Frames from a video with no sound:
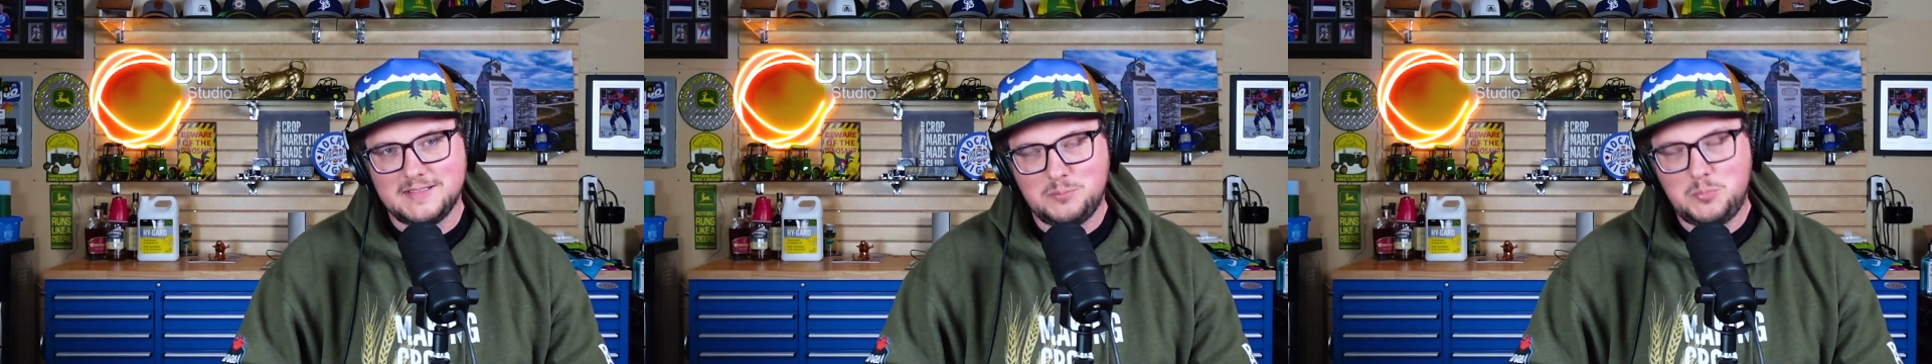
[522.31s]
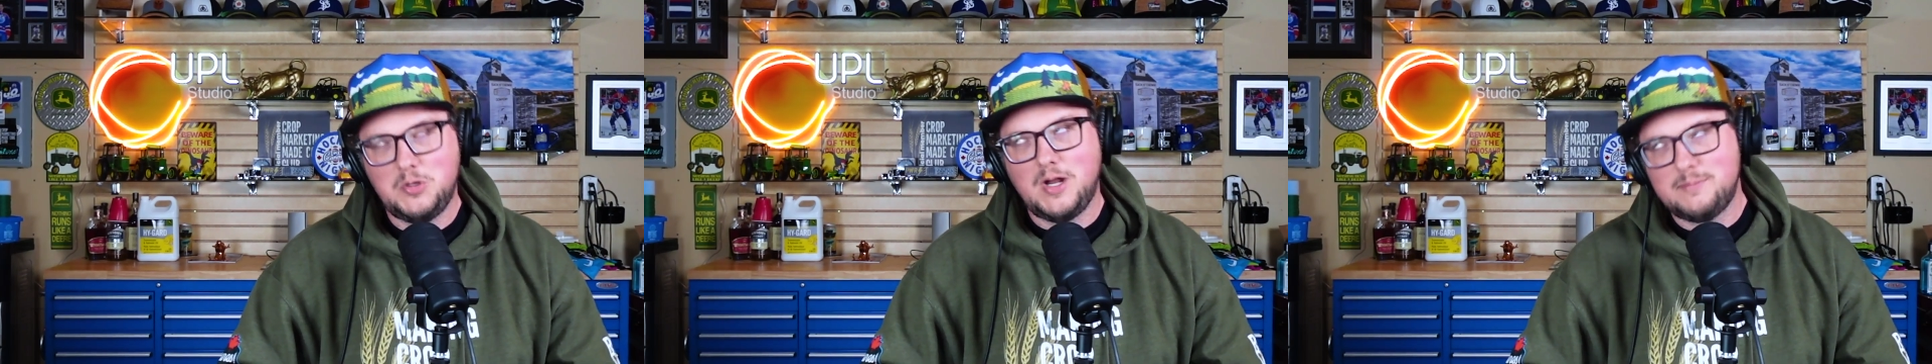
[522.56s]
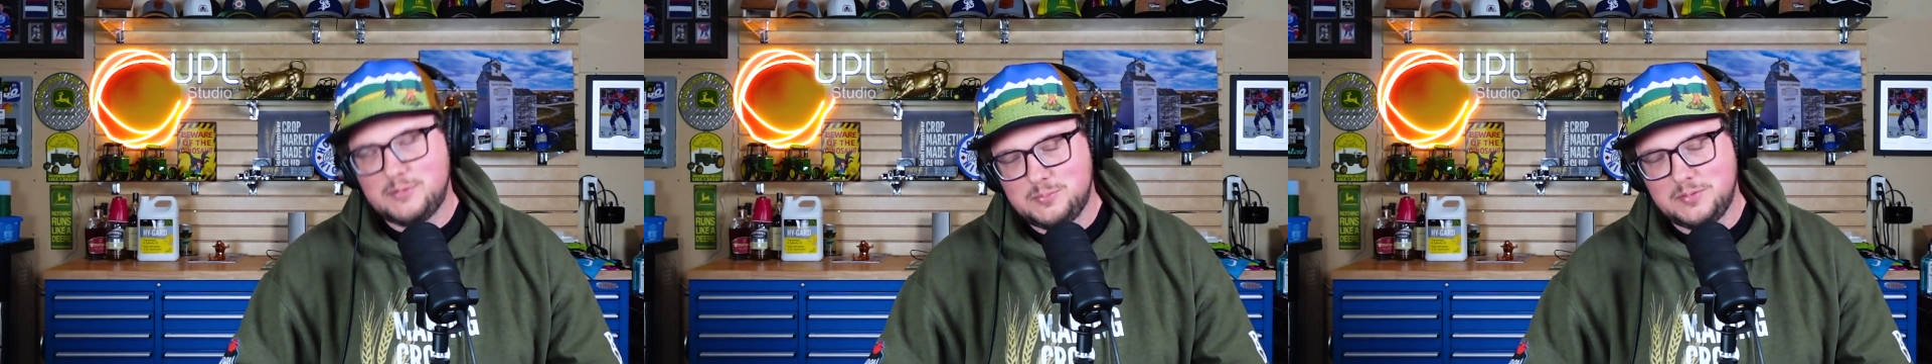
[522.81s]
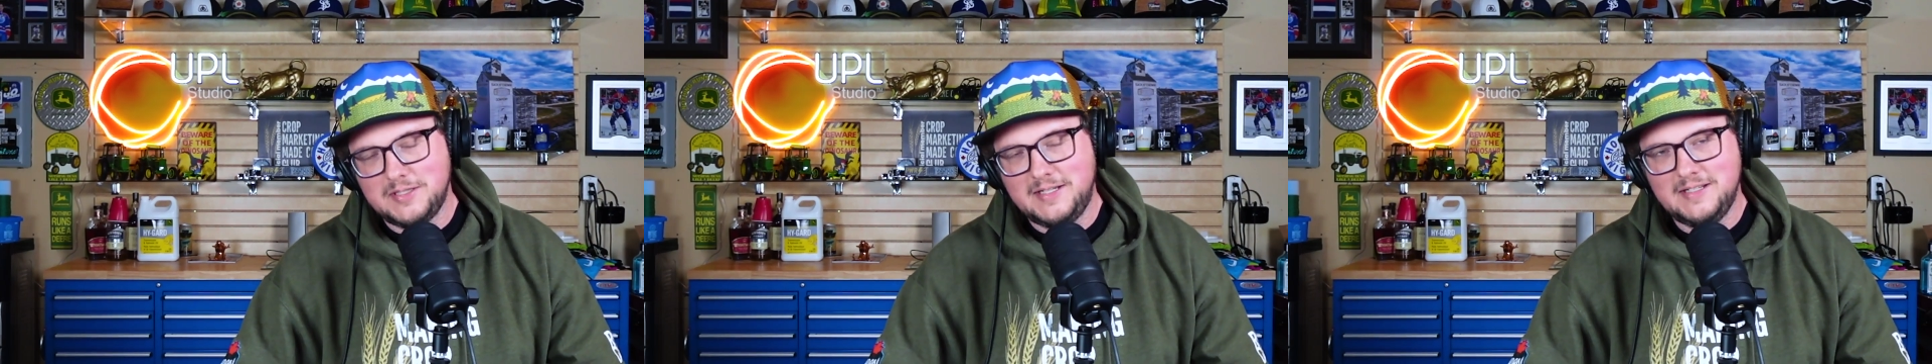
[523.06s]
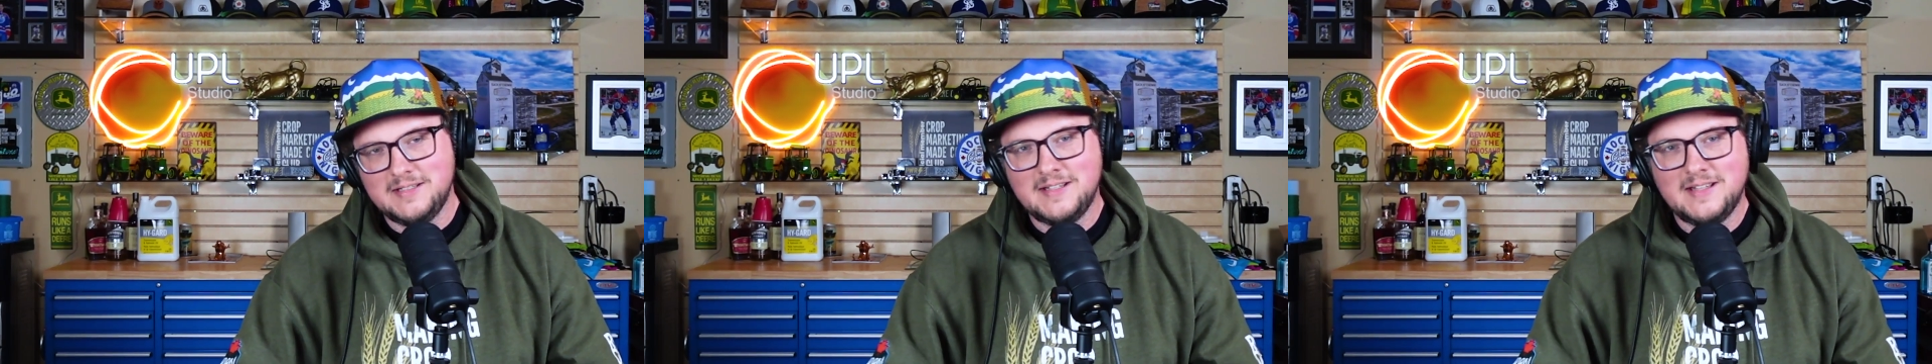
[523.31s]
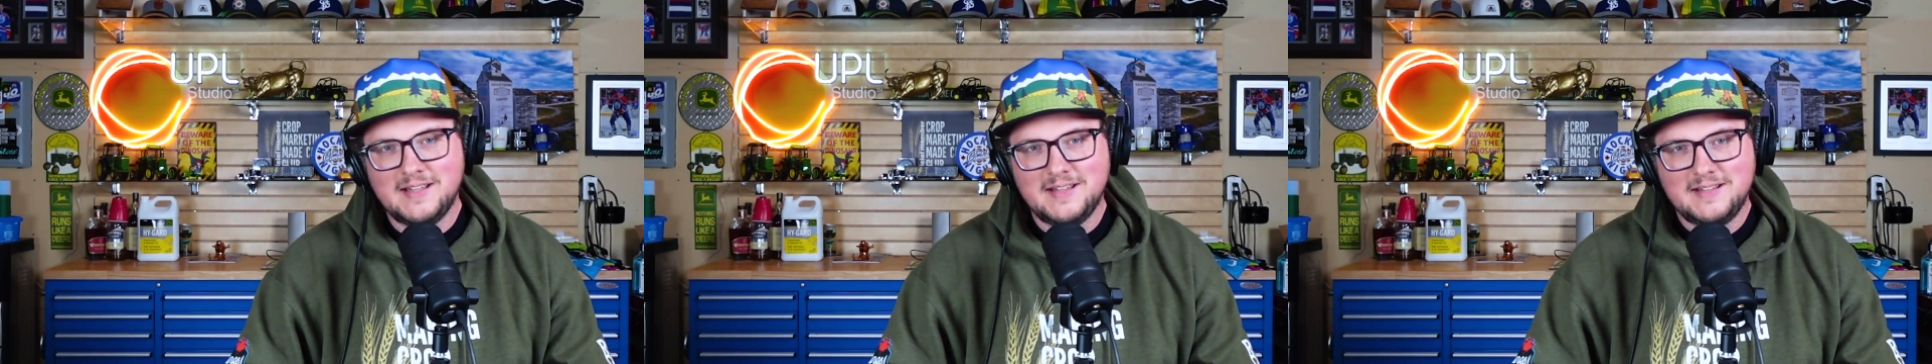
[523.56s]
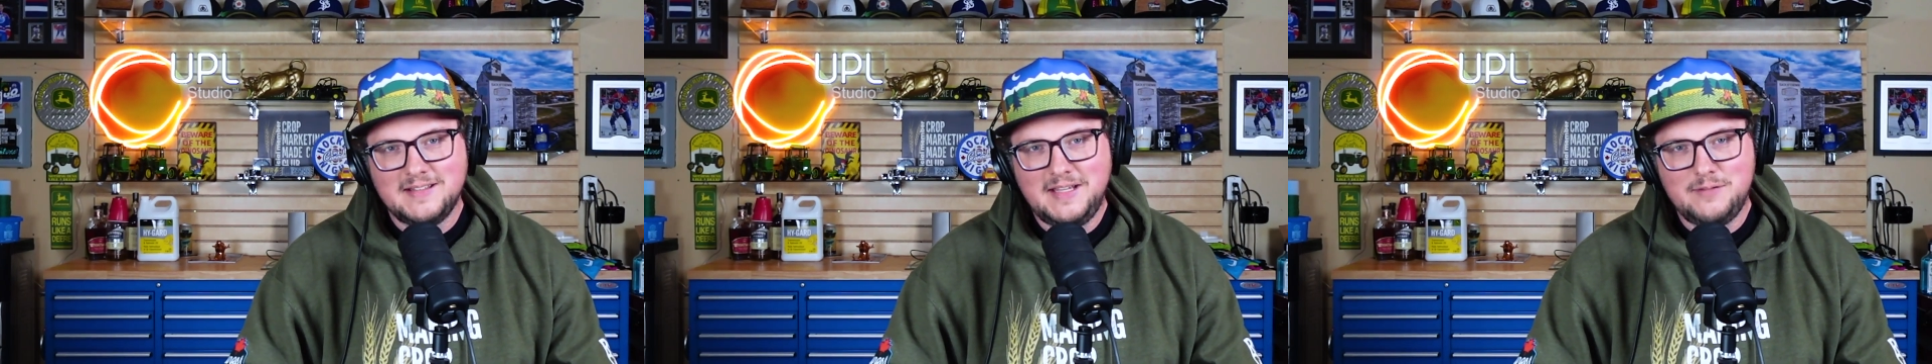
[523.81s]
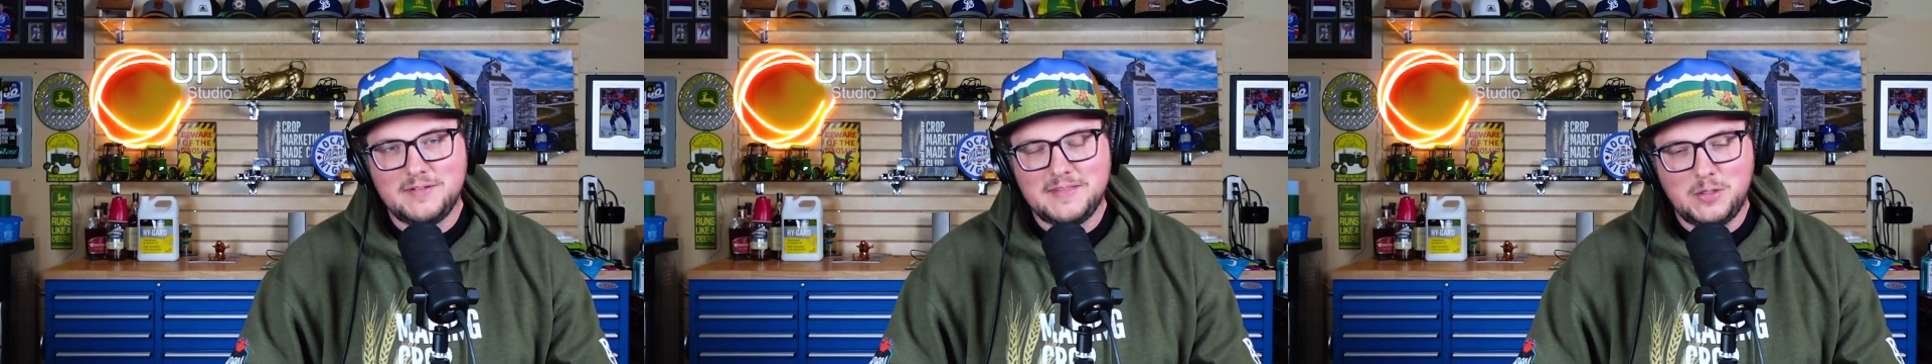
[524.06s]
Probably,
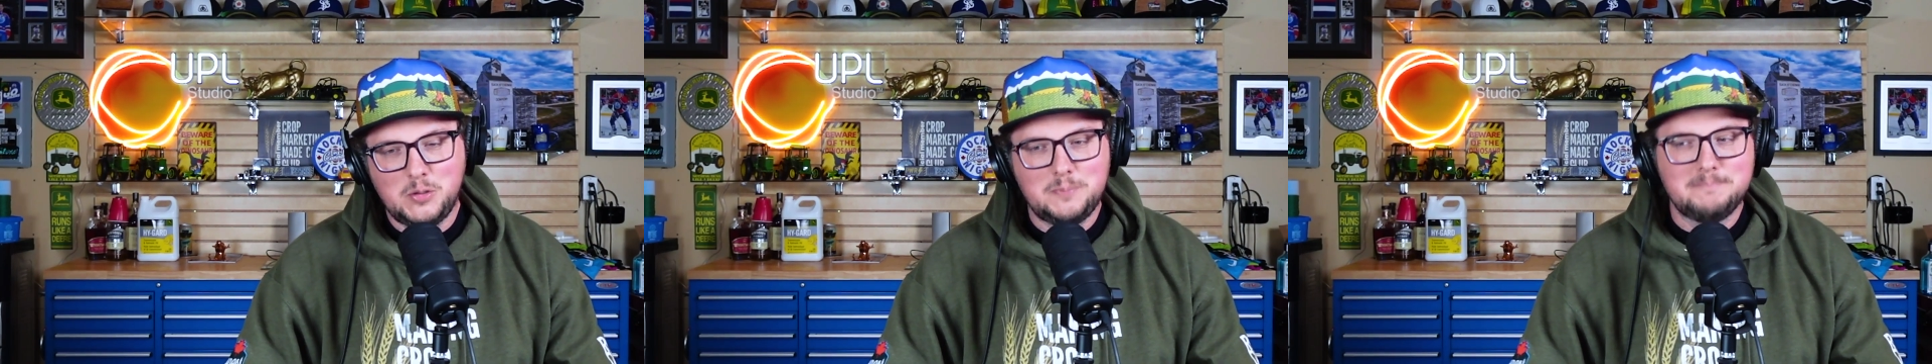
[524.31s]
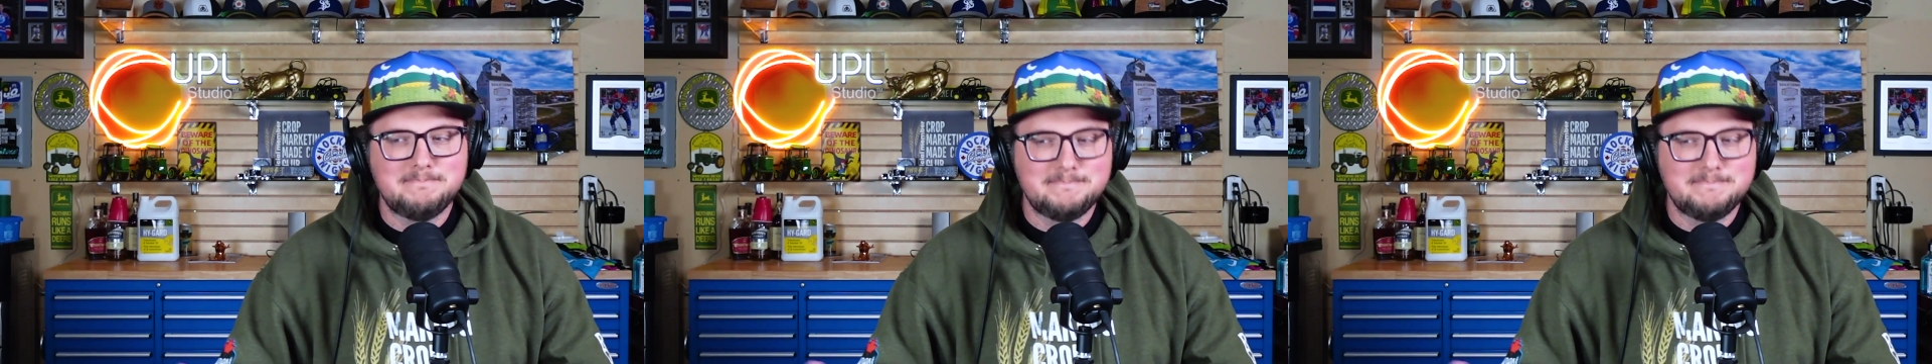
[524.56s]
even though